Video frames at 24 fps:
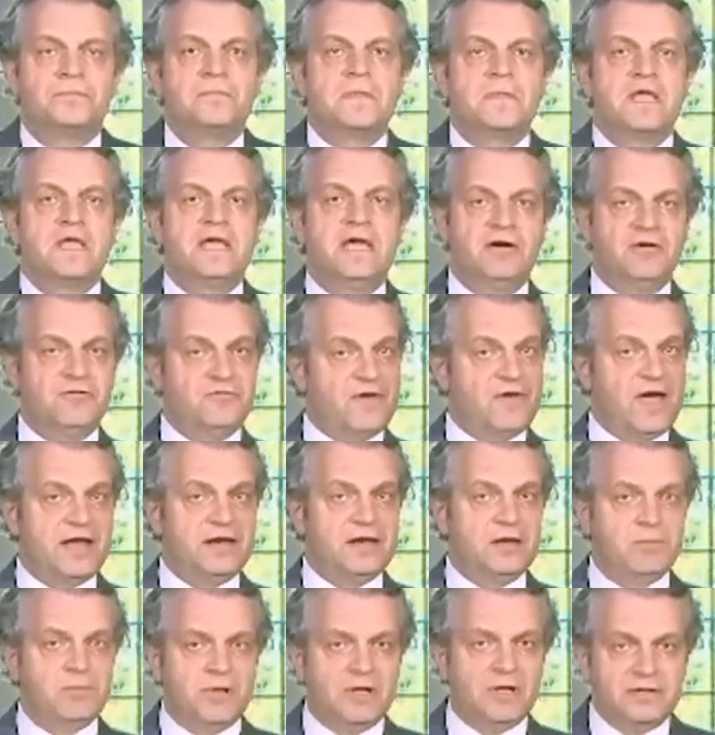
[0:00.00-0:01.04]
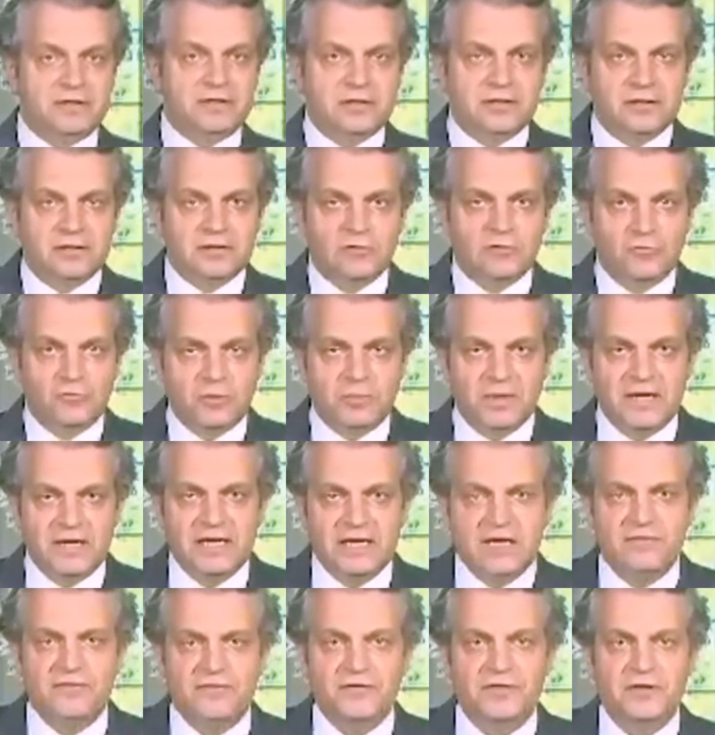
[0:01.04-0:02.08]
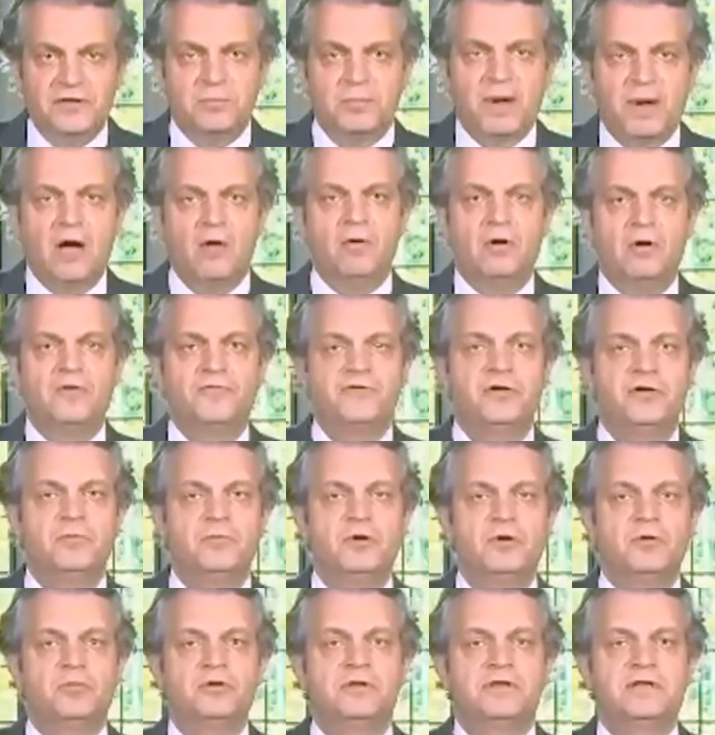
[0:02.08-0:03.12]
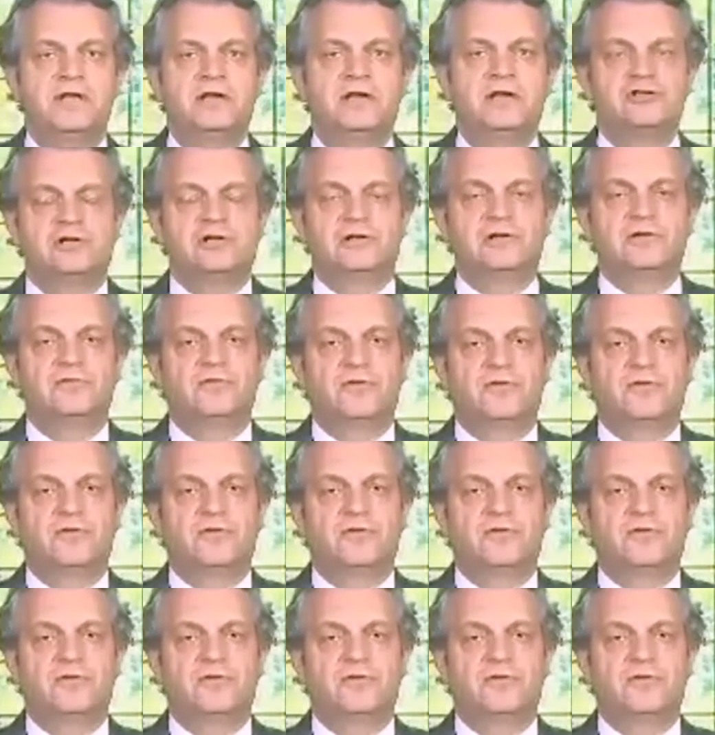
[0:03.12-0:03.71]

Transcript: Here at Vanderbilt, we believe in the power of human potential